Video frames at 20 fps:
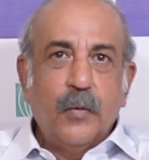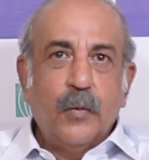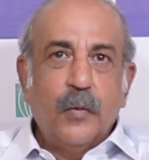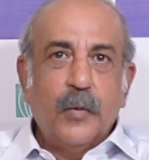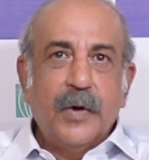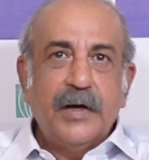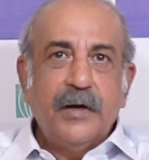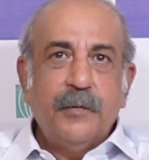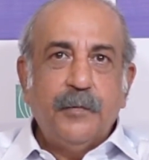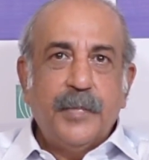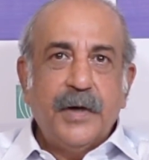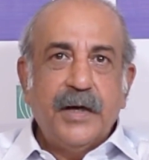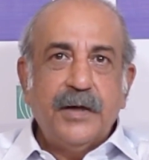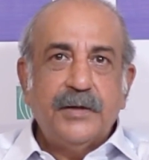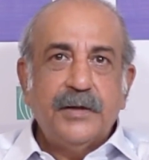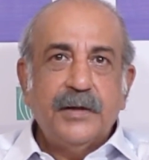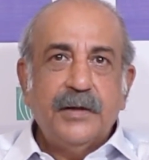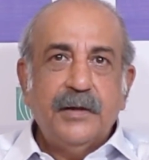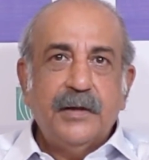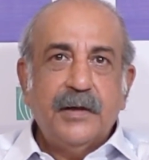When a
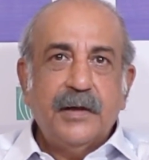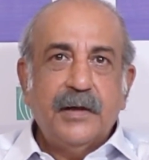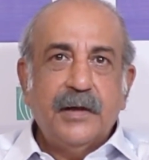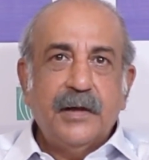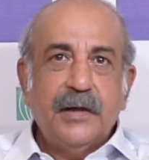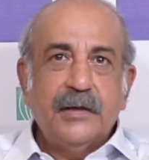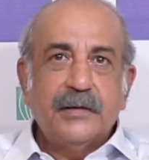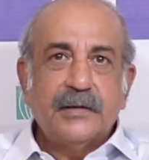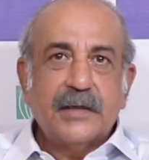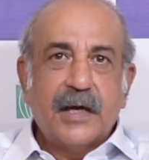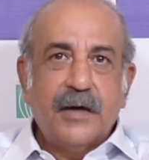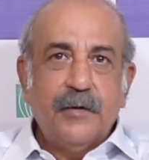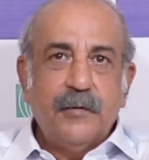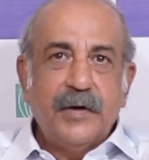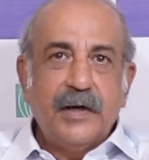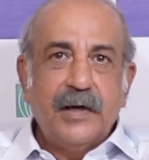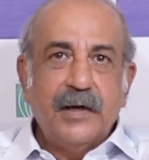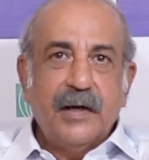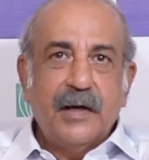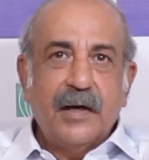patient is
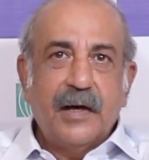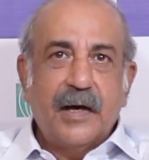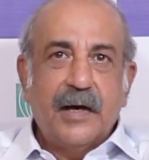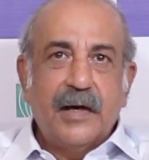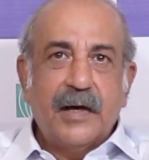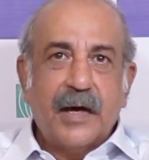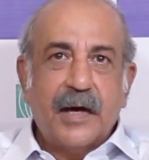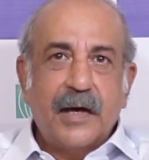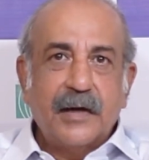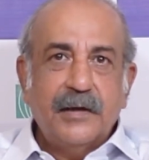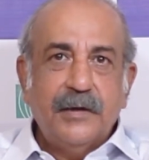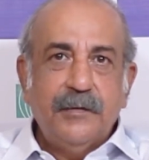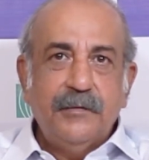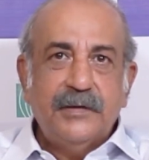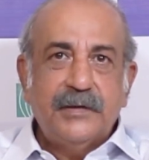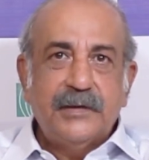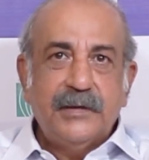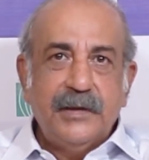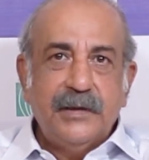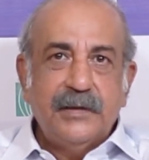having an active
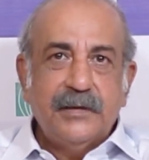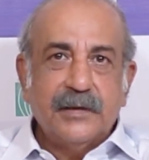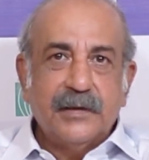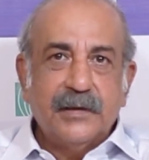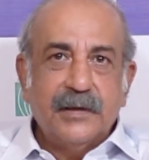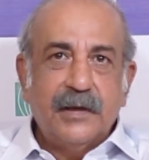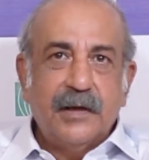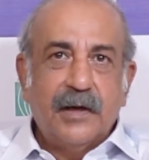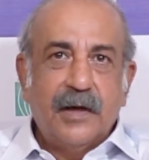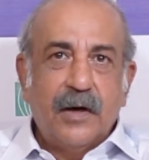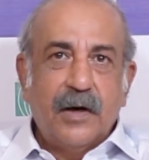seizure,